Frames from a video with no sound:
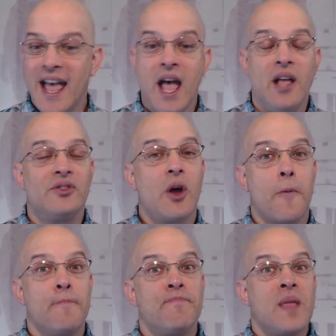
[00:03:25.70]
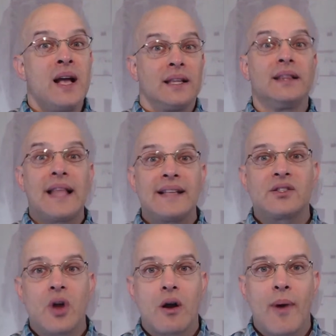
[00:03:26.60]
So let's
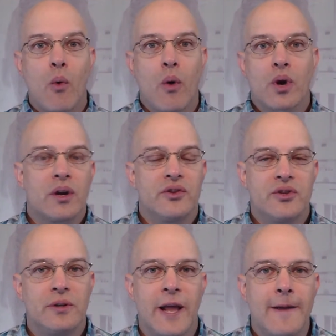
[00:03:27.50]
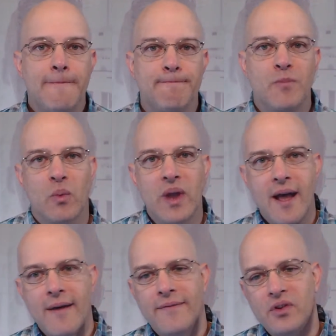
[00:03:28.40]
talk about what we're going to do today. We
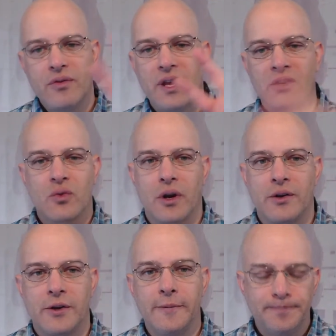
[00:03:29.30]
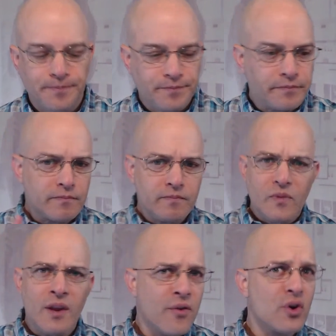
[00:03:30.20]
have 2 things we're going to do.
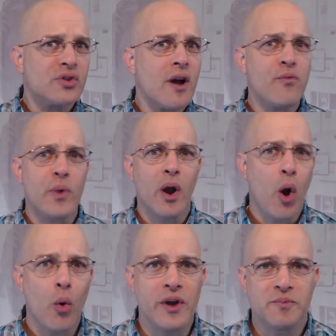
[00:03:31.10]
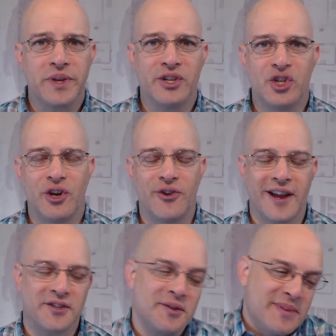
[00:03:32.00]
First off, we always play
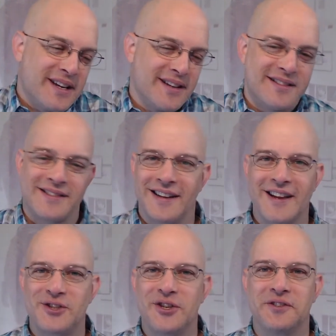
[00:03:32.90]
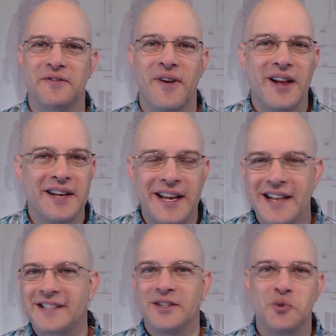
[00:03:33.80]
Geoguessr because it's just fun. It
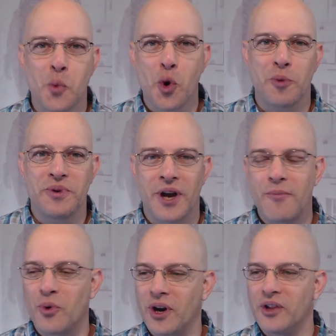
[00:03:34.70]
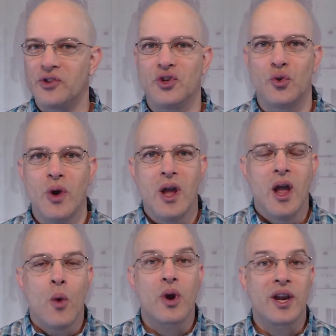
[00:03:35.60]
gets us warmed up. We're going
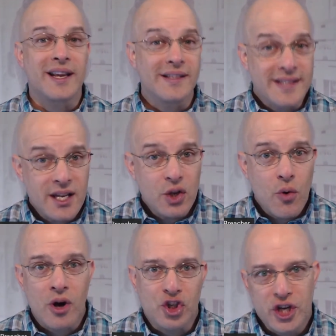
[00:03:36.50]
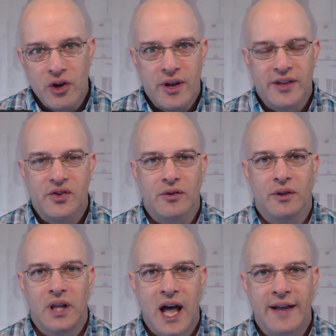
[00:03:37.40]
to continue our Geoguessr
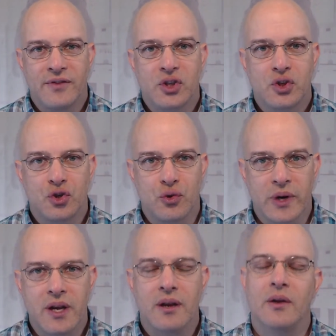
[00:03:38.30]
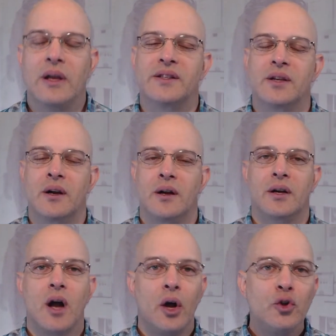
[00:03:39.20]
live streak. It's a
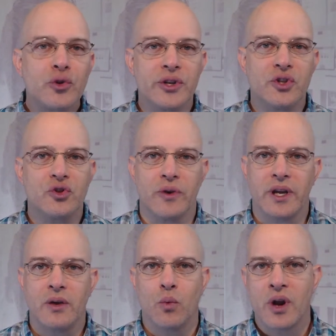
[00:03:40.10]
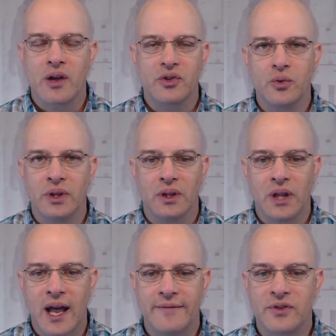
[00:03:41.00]
country streak. We're not doing
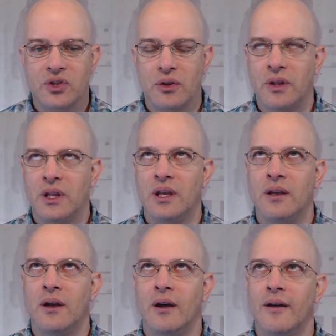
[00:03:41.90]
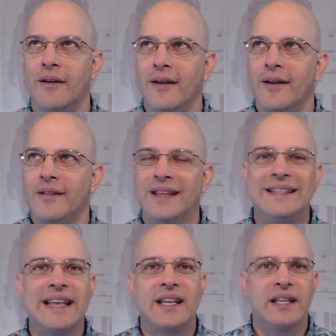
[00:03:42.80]
the
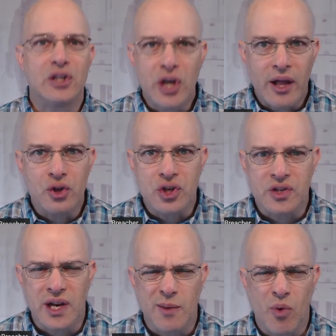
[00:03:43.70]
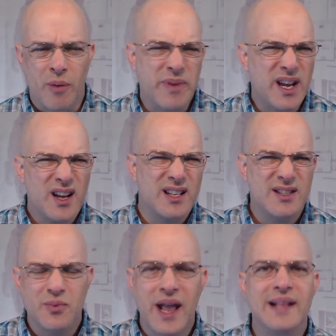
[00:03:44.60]
daily challenges anymore because
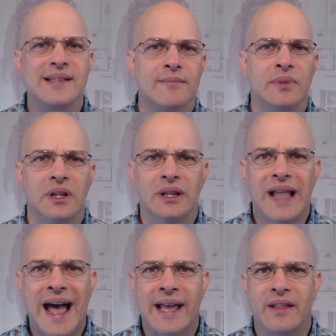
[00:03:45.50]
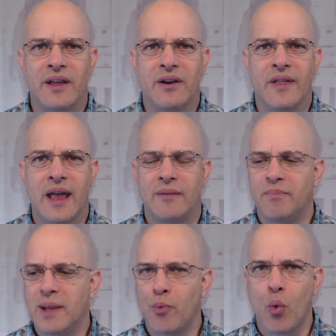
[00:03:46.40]
we had some lag there and
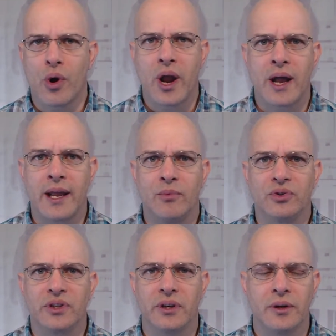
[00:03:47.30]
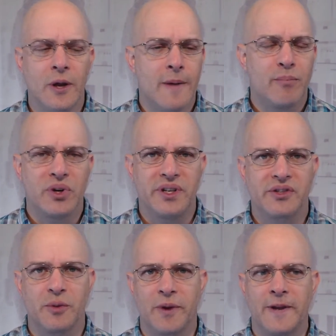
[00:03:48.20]
people were not able to
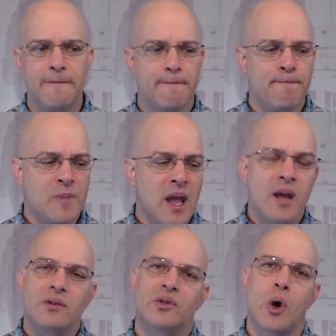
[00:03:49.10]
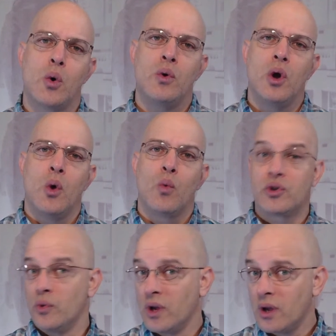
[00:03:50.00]
participate. So we're
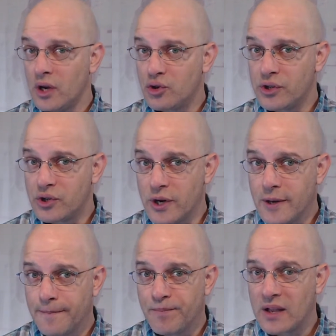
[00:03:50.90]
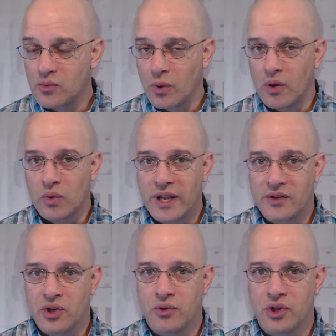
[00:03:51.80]
doing a country streak, as we'll get
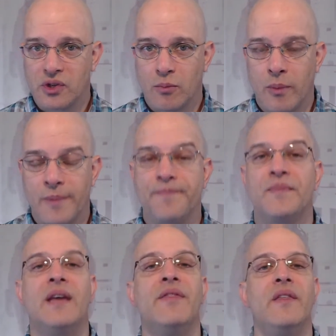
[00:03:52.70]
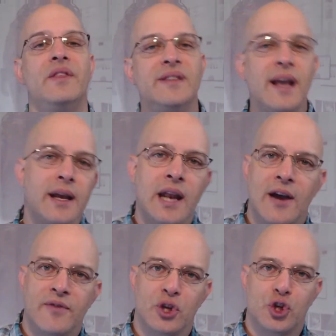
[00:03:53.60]
to in just a moment. And then the second half of
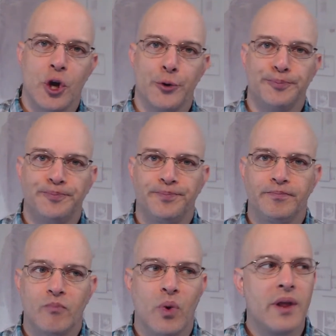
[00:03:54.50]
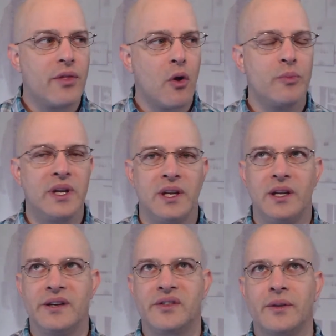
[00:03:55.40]
the show, what I thought would be neat
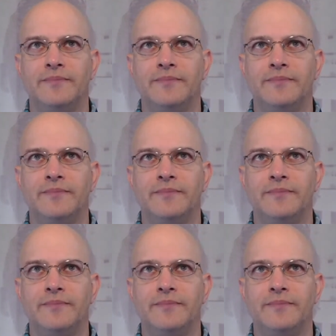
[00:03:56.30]
is